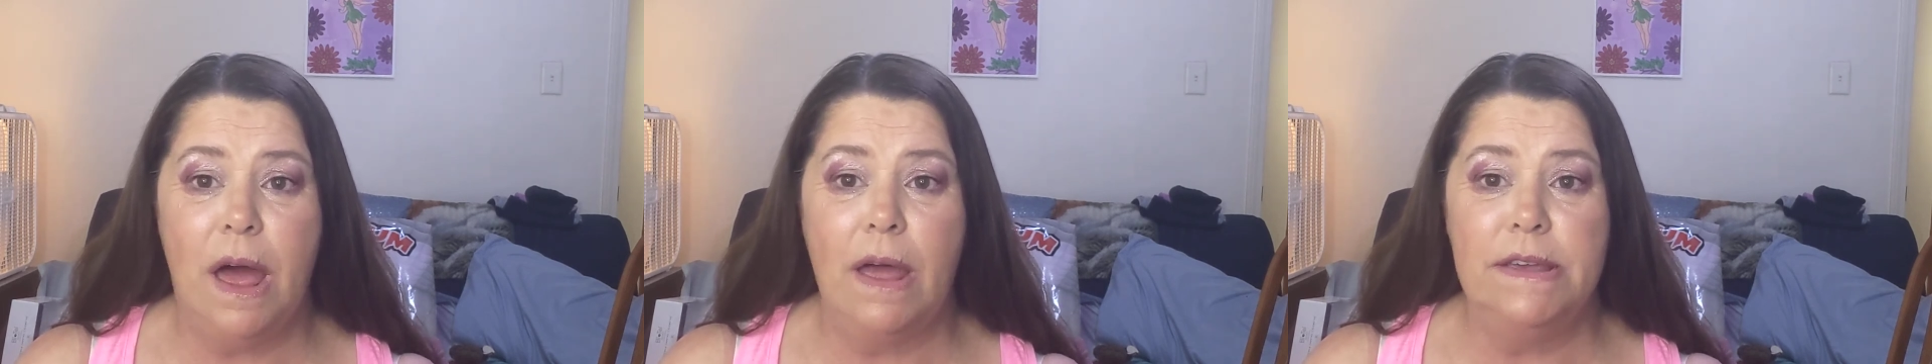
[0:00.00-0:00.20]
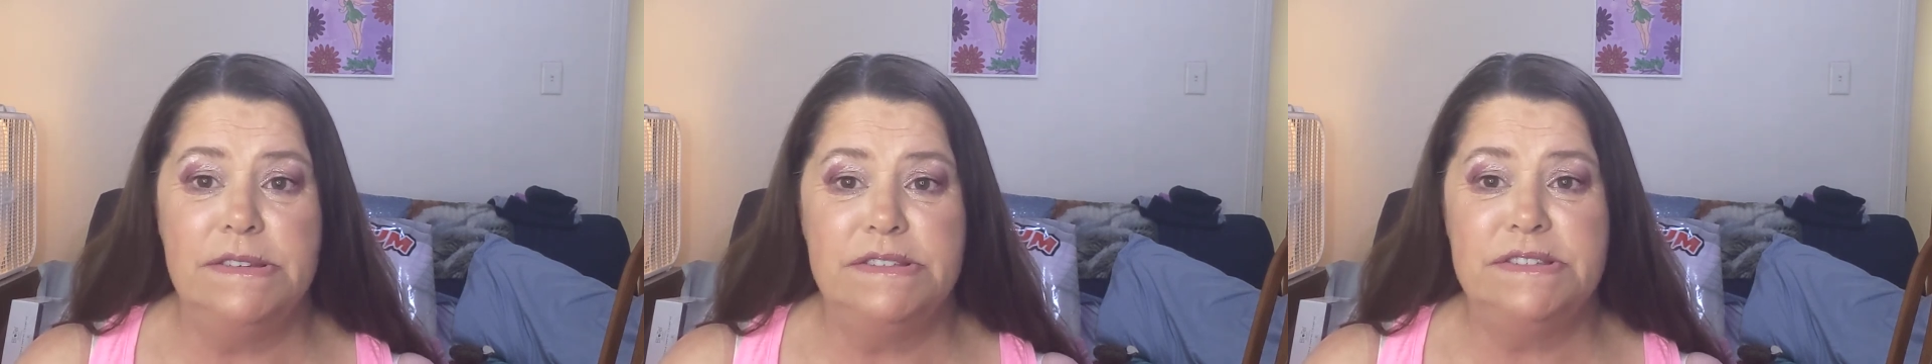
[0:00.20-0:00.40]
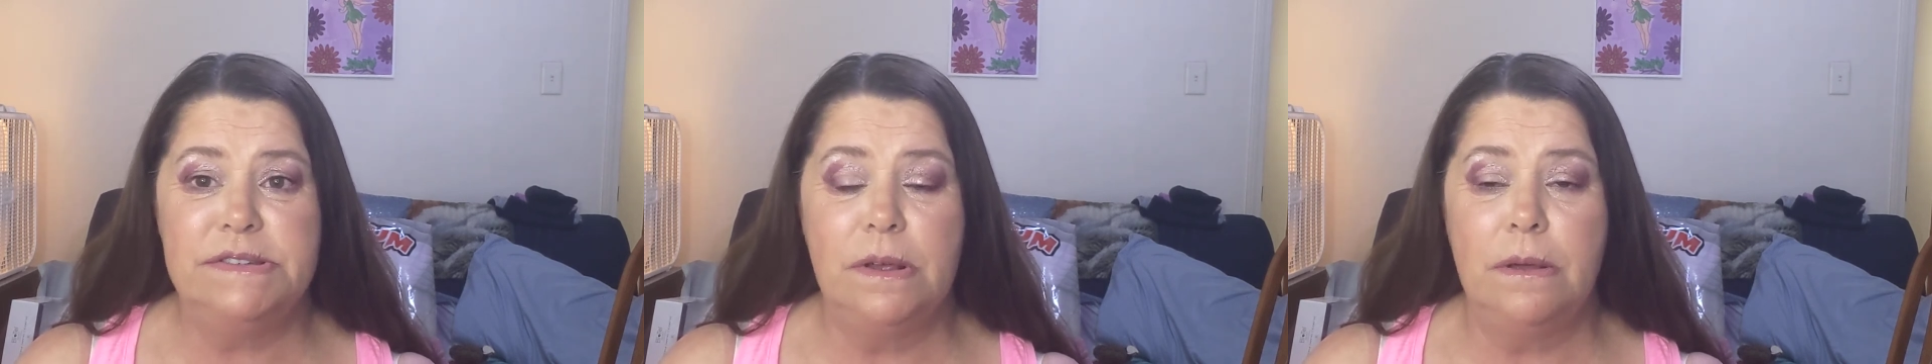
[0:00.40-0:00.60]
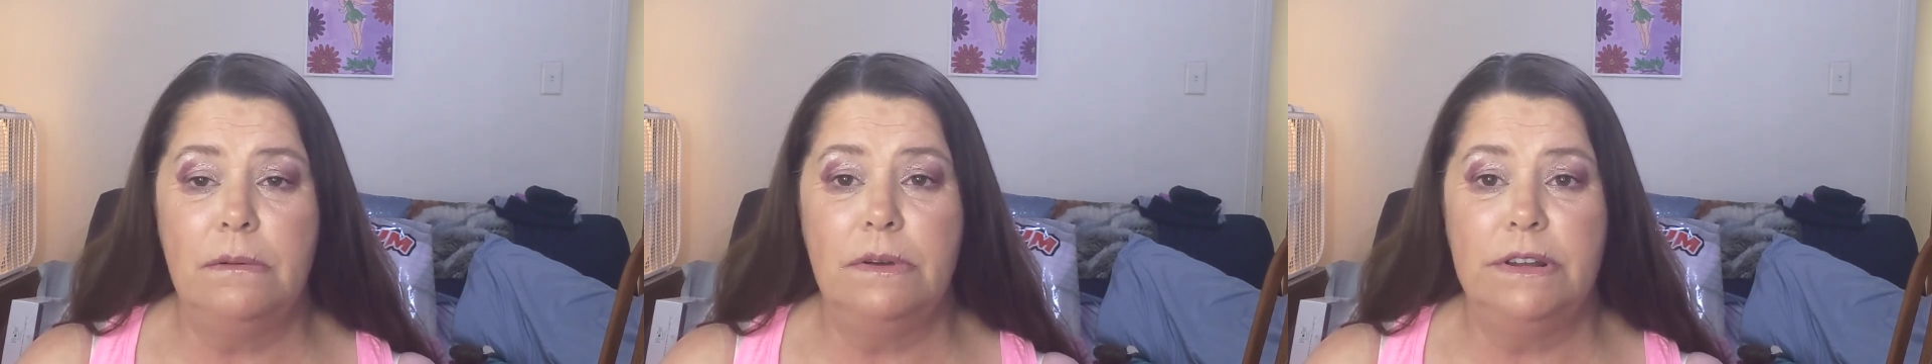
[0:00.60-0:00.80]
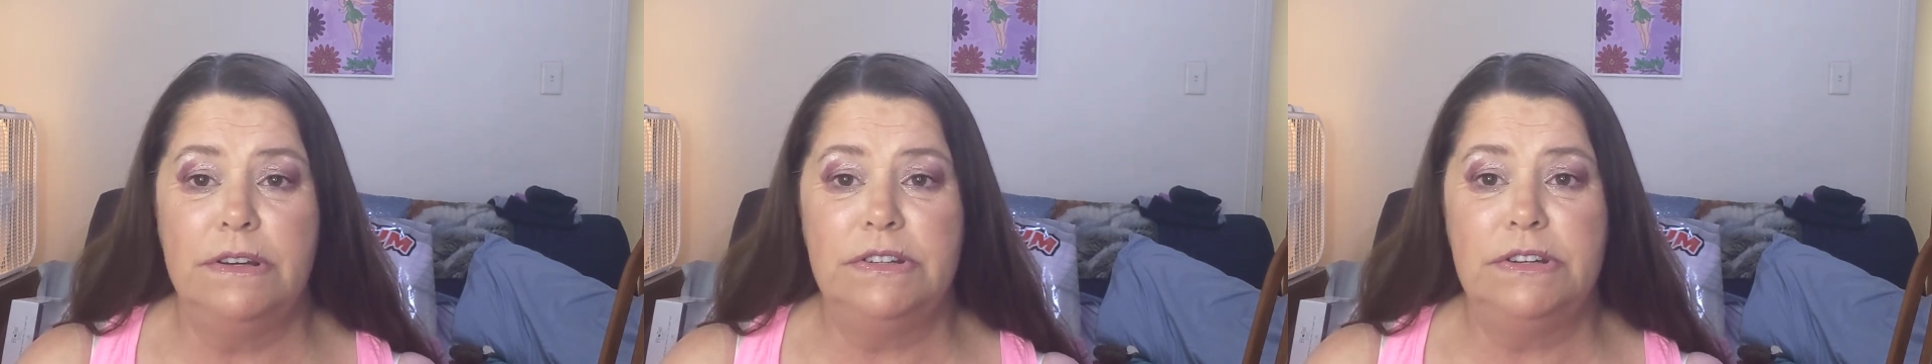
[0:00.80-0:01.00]
I
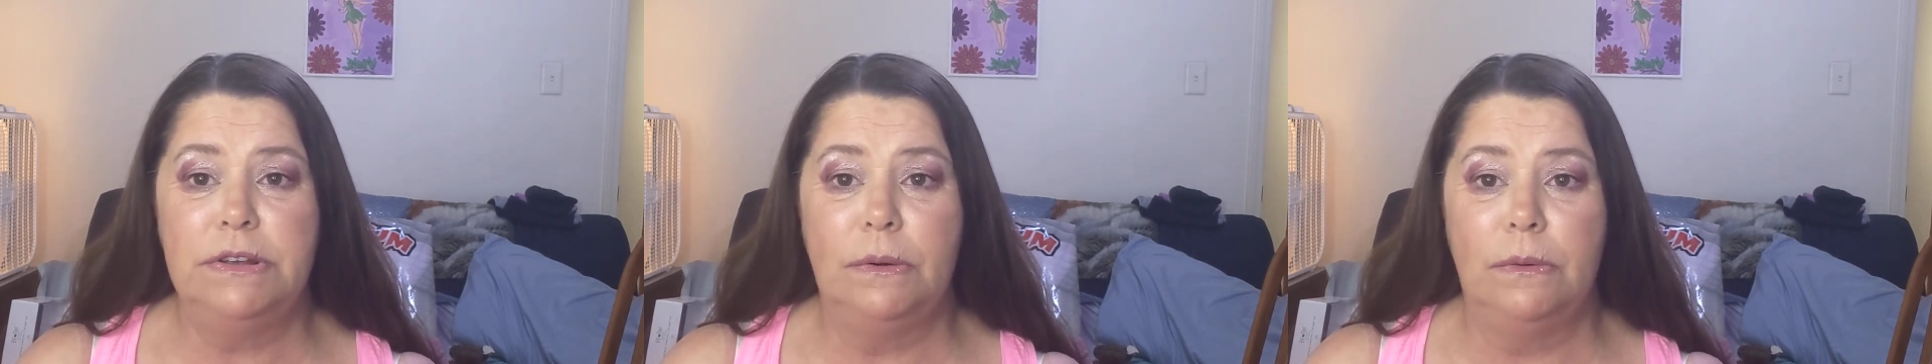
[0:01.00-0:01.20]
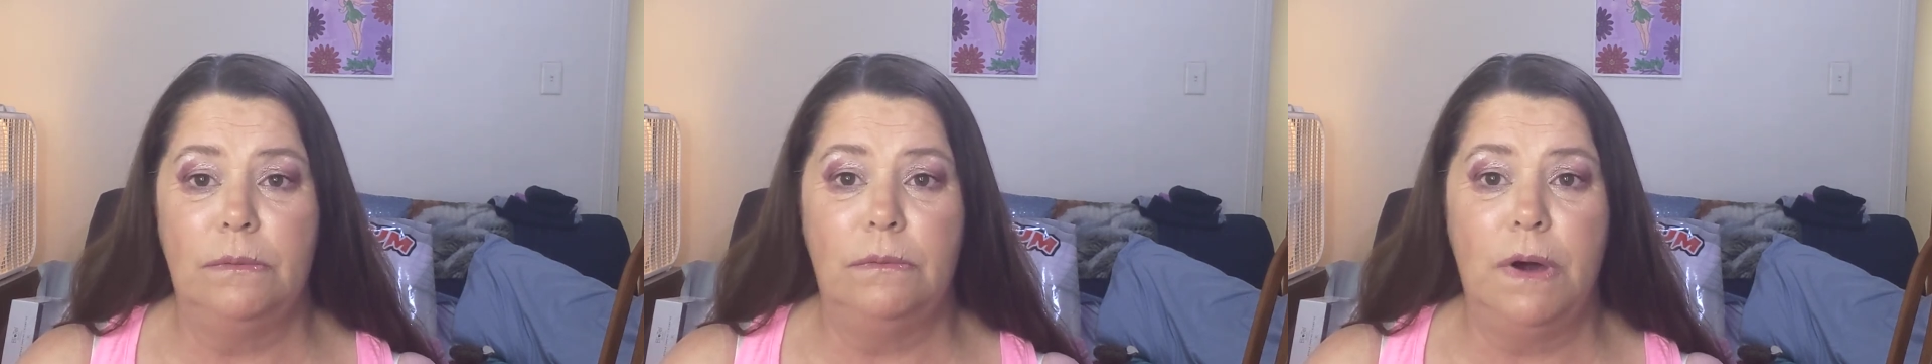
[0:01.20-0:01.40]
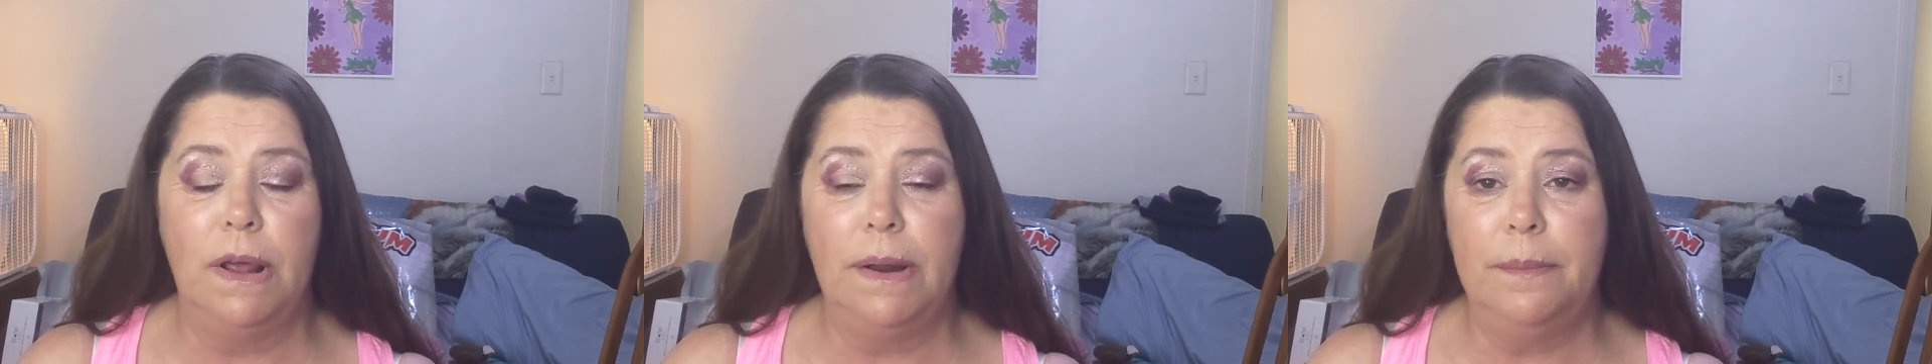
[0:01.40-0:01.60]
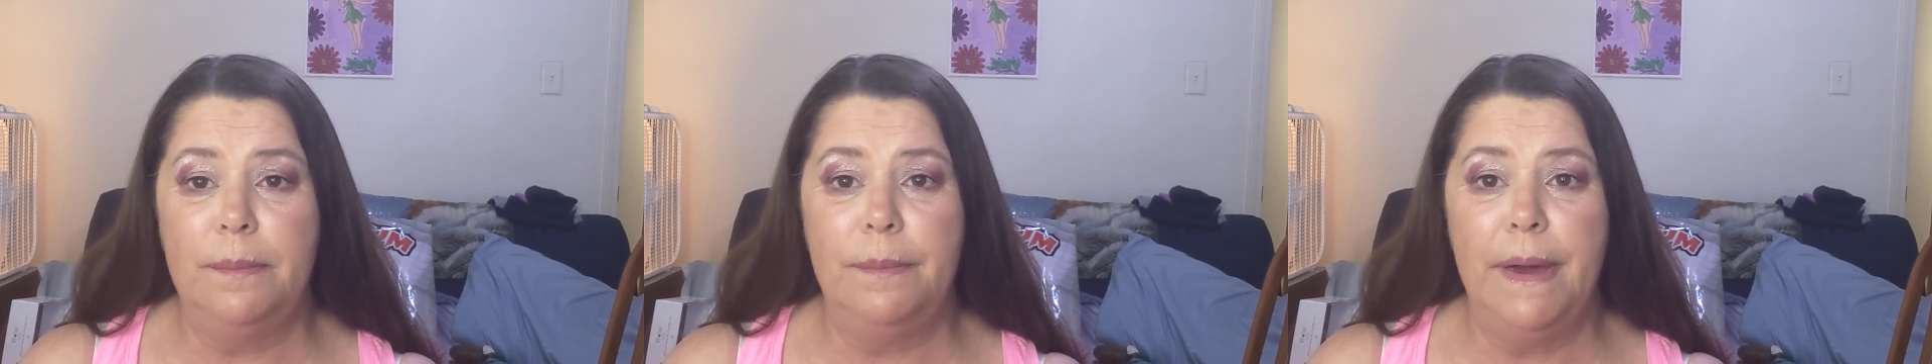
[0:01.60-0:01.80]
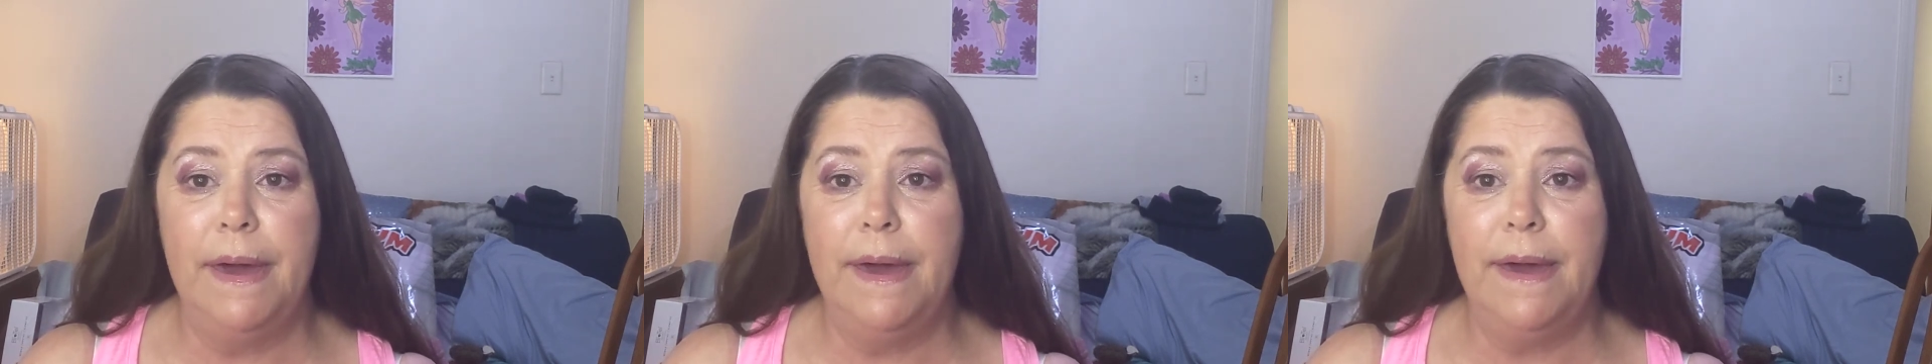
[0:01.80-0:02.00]
stole it to you and want
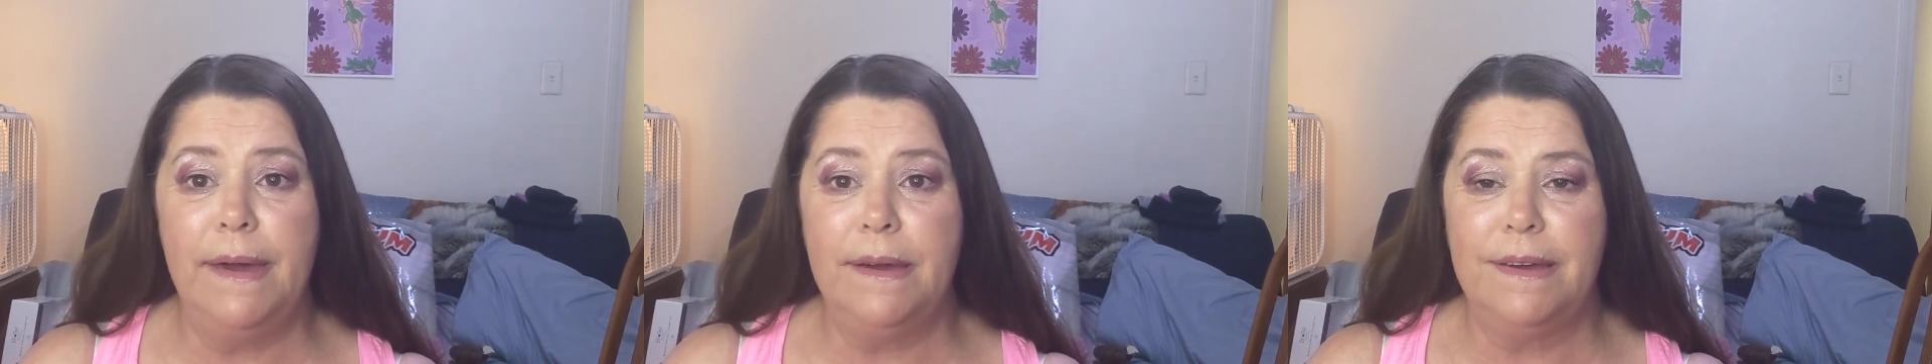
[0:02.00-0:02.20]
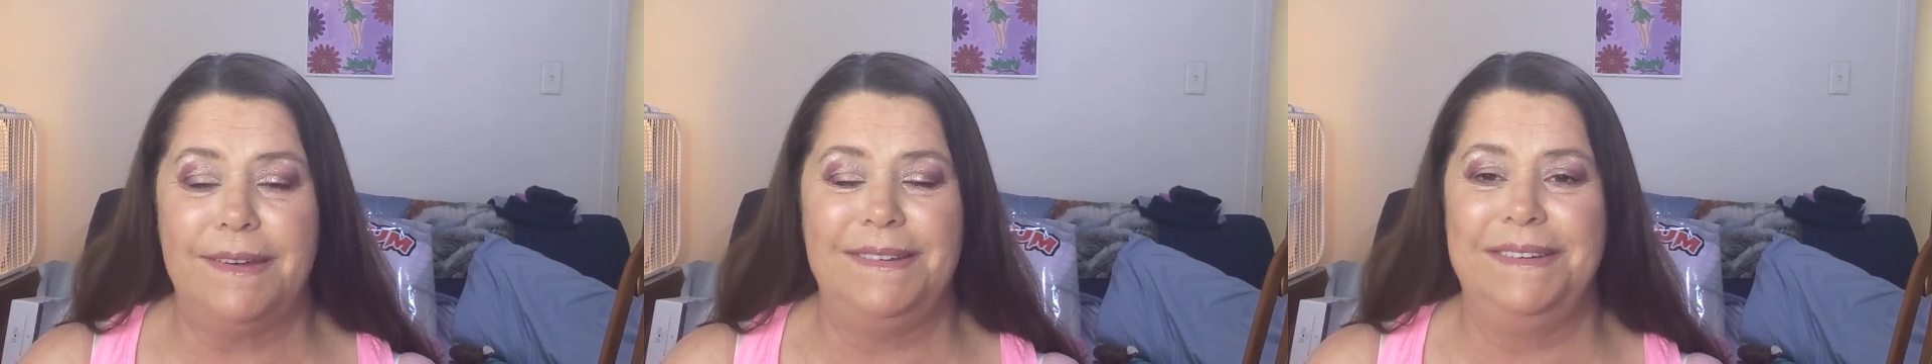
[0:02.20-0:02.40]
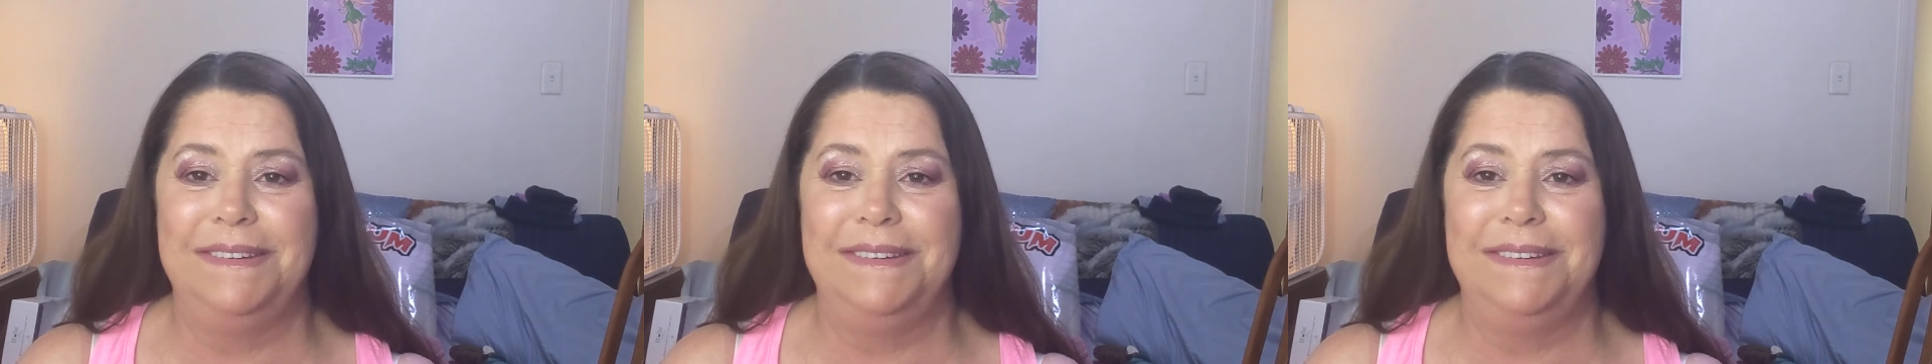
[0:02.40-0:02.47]
it back.